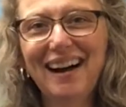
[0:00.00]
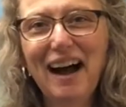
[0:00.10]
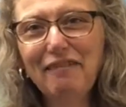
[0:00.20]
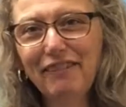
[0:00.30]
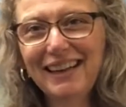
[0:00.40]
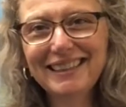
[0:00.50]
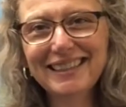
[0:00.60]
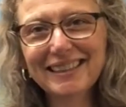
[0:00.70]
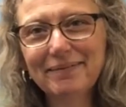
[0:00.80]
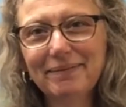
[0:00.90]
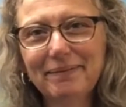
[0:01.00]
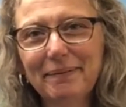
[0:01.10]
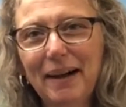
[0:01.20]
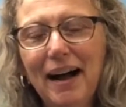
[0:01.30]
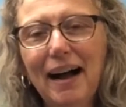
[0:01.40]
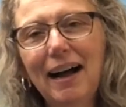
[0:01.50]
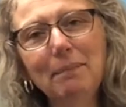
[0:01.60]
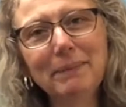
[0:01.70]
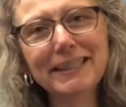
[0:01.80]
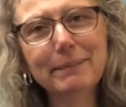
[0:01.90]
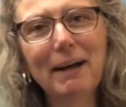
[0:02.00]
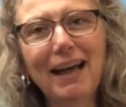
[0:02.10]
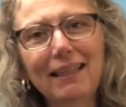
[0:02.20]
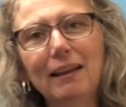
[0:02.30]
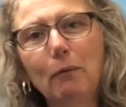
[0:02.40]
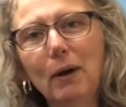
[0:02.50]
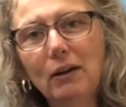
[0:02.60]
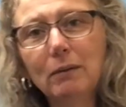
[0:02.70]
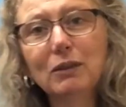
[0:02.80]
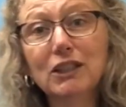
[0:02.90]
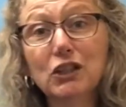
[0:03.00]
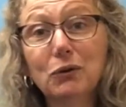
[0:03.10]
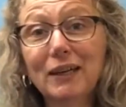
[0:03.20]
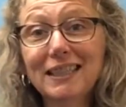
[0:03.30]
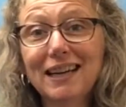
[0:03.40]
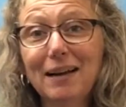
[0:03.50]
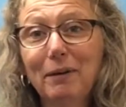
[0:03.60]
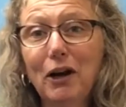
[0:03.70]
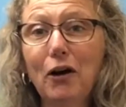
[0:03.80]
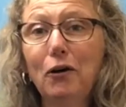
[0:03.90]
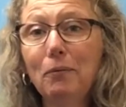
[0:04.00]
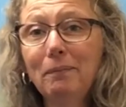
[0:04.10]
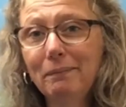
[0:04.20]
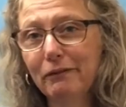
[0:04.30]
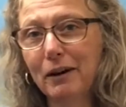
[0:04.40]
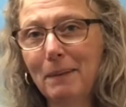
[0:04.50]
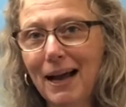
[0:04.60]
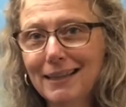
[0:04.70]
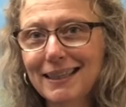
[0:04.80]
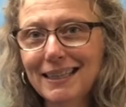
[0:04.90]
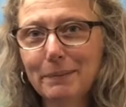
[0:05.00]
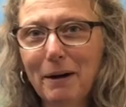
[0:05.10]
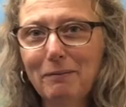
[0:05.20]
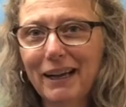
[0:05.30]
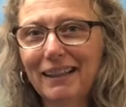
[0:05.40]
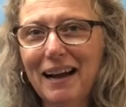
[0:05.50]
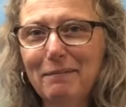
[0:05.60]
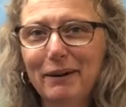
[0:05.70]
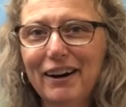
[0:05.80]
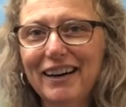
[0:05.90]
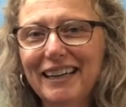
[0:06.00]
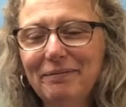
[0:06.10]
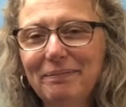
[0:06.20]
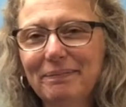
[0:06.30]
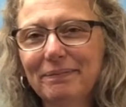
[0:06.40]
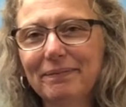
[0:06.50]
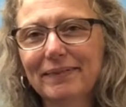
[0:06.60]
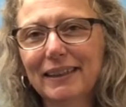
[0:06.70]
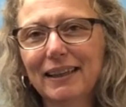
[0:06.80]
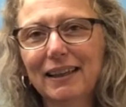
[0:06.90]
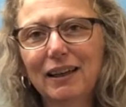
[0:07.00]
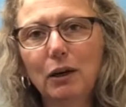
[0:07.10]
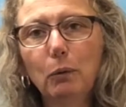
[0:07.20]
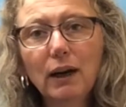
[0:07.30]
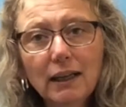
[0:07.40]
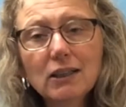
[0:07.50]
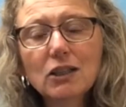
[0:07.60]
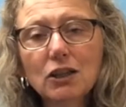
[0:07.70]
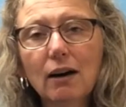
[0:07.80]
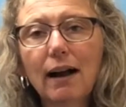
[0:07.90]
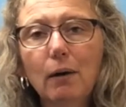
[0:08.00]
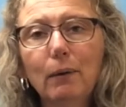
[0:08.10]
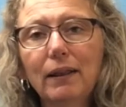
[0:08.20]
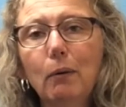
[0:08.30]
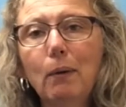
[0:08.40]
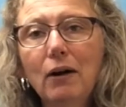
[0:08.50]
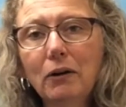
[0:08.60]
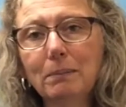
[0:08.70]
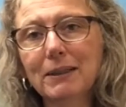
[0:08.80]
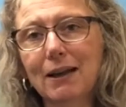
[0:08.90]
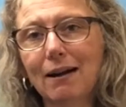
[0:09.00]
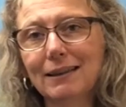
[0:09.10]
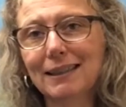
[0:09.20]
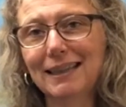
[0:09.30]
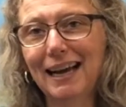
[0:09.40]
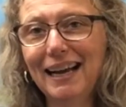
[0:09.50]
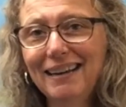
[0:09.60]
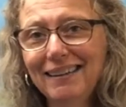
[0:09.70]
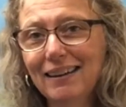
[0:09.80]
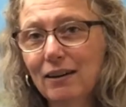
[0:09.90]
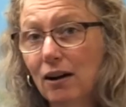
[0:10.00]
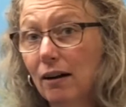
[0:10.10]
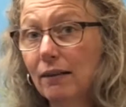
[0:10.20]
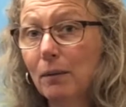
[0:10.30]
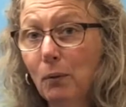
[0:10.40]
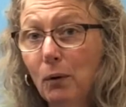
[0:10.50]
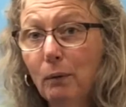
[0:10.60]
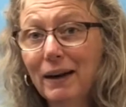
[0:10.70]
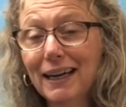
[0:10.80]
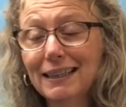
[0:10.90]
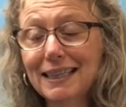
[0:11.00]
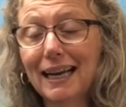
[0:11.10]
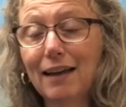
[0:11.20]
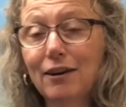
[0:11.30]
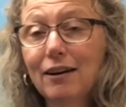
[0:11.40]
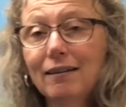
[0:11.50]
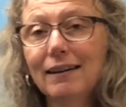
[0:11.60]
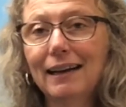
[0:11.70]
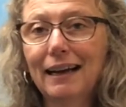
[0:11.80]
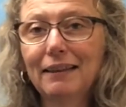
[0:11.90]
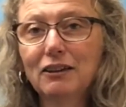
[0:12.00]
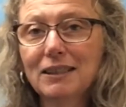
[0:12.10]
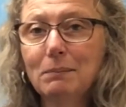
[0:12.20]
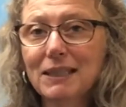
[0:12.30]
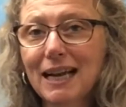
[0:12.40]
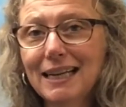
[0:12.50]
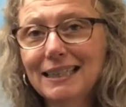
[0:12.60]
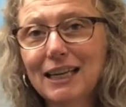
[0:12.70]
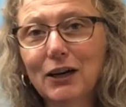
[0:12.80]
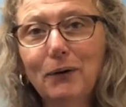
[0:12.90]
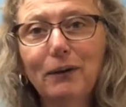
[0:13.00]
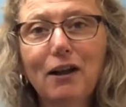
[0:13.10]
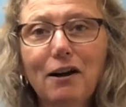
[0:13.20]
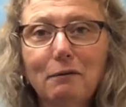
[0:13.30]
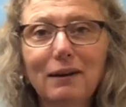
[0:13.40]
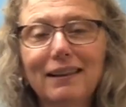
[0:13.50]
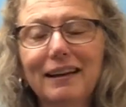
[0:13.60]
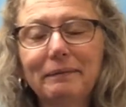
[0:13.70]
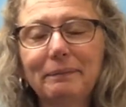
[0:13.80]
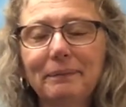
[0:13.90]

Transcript: Hi, friends. I'm Miss Beth, and welcome to Storytime at Home from Essex Public Library. We're going to start out with a welcome song today called The More We Get Together, and there's some signs that go along with it.